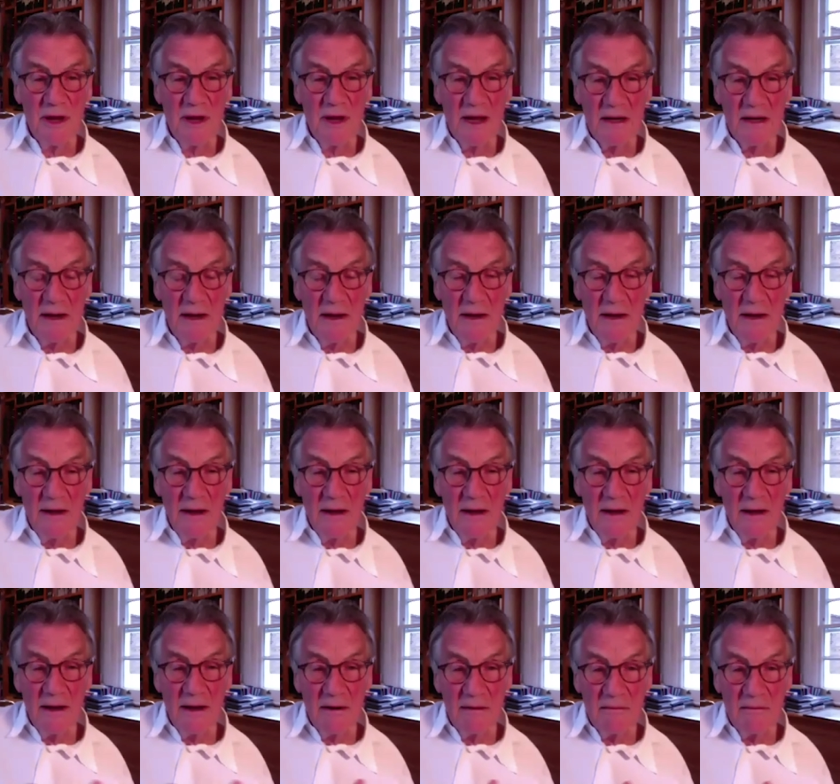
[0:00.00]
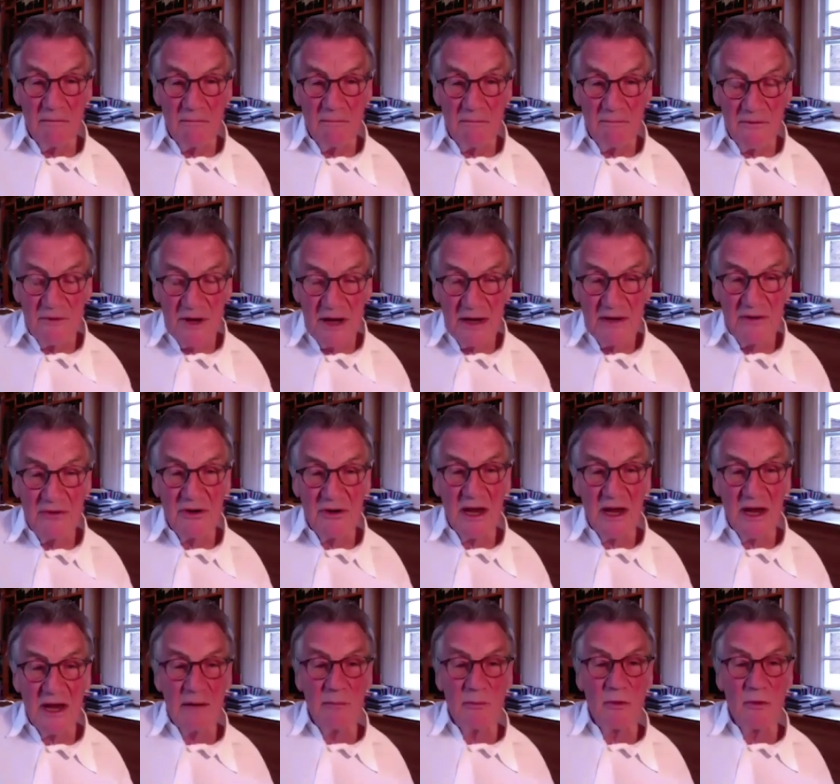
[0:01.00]
that uh, tend to
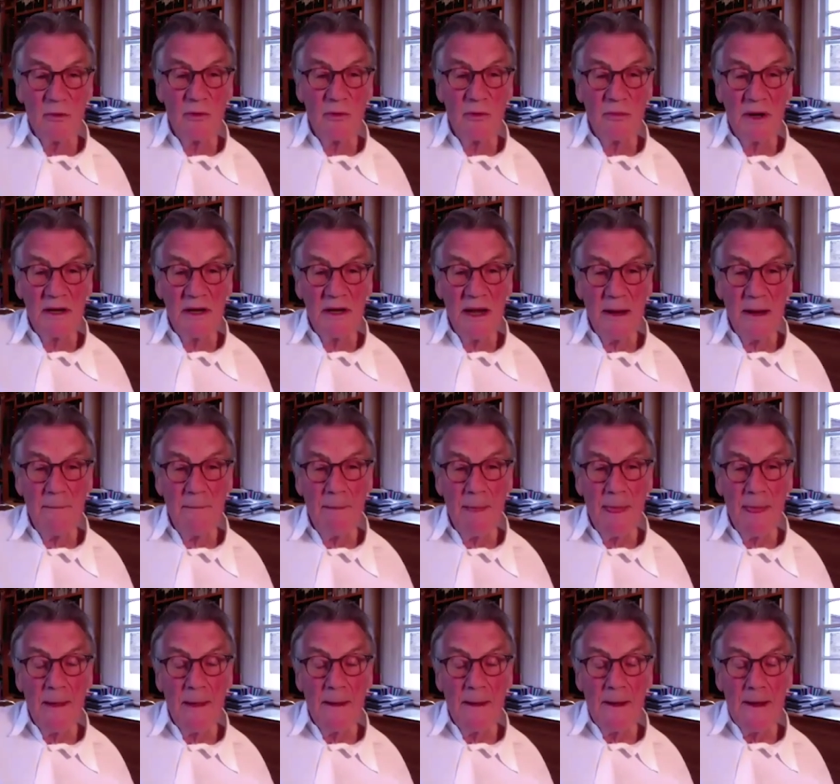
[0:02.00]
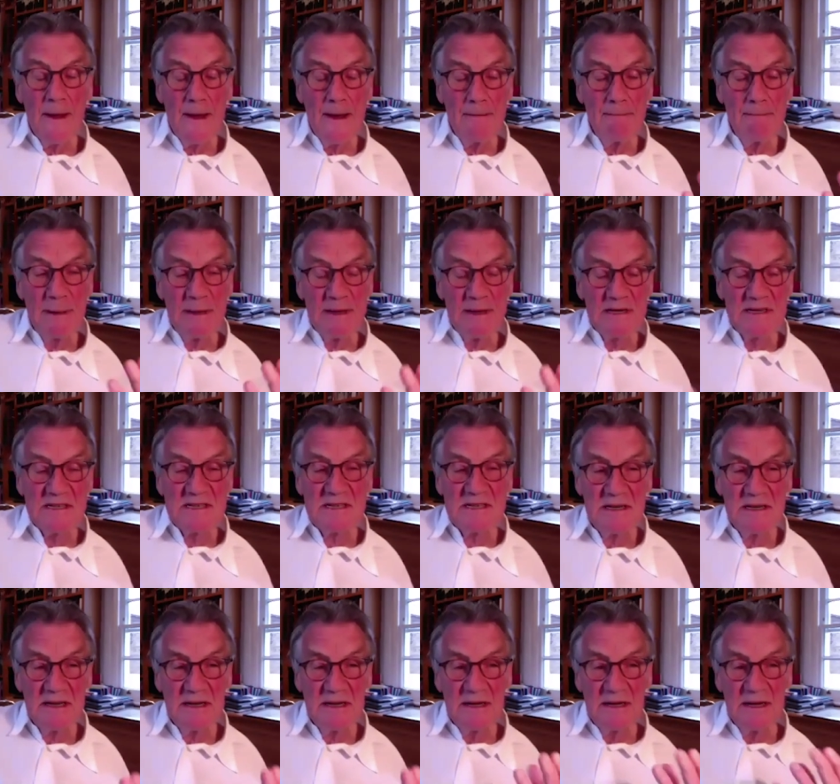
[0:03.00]
get more money, uh, but
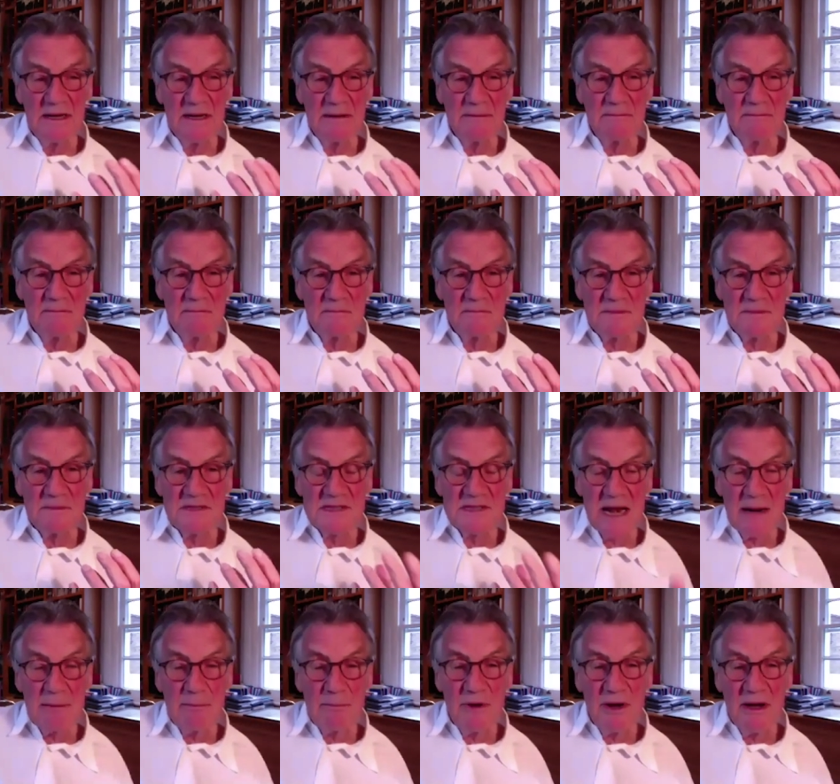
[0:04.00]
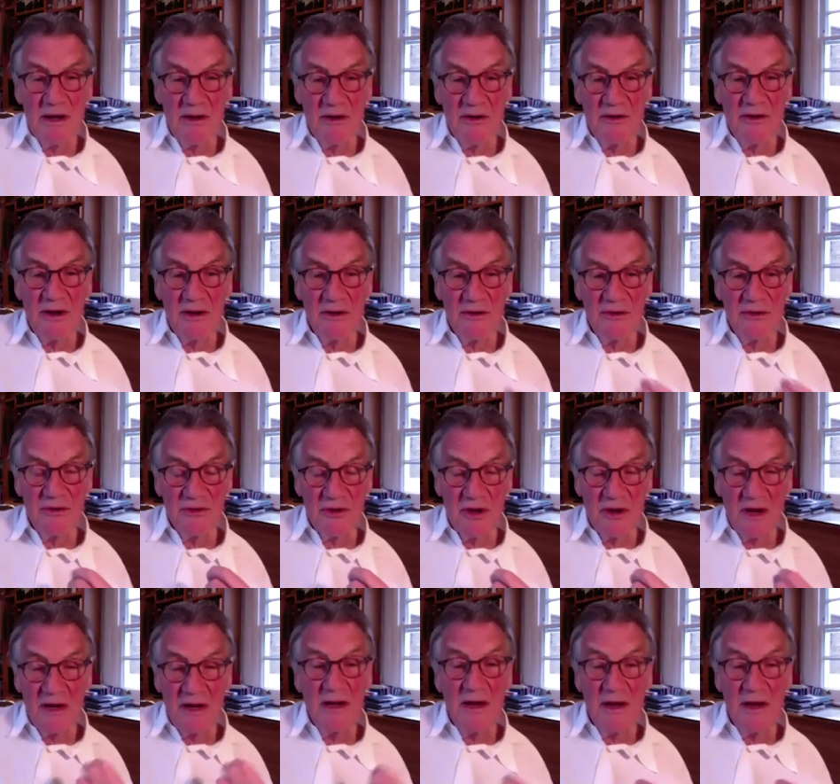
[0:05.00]
um, stammering does.
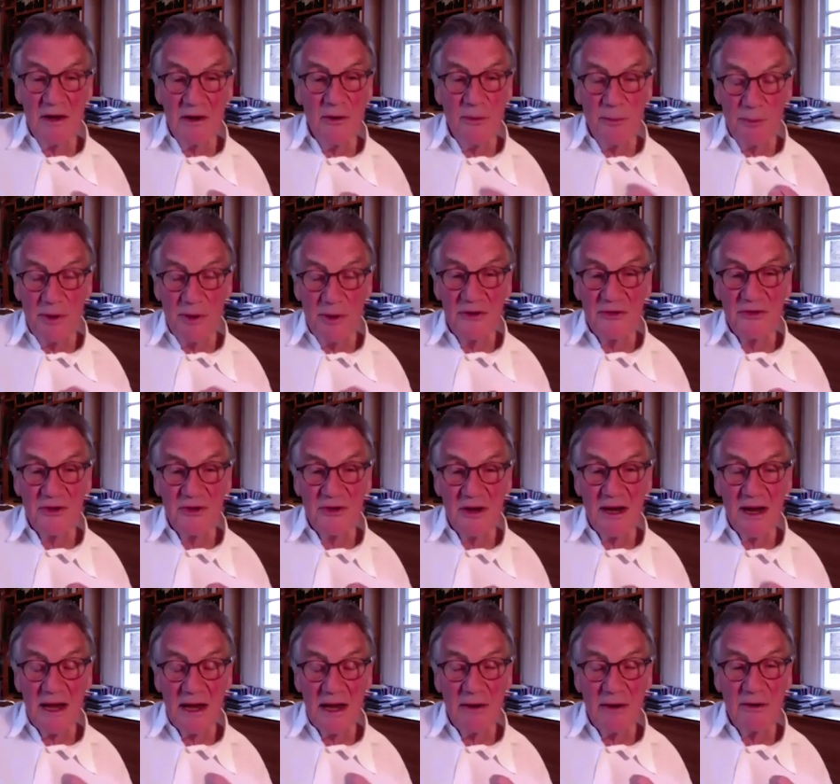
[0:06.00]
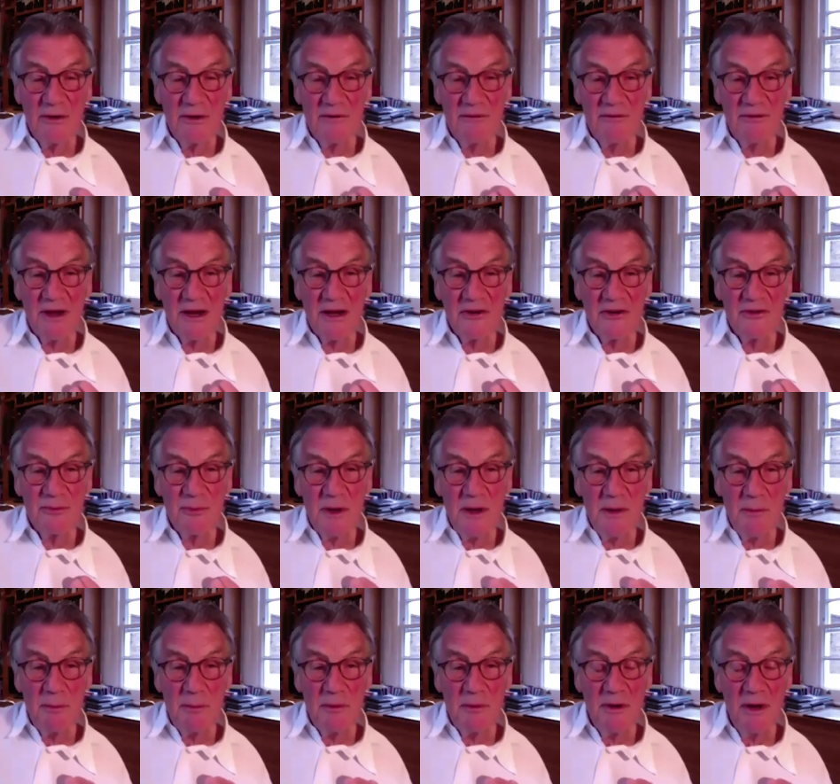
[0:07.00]
I know personally how it affects
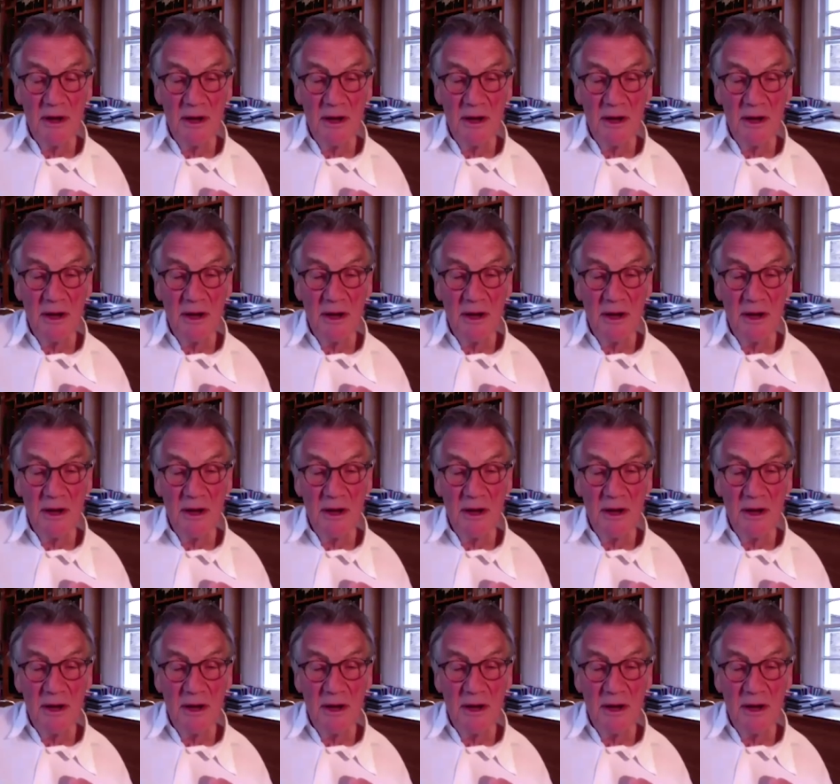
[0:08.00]
people.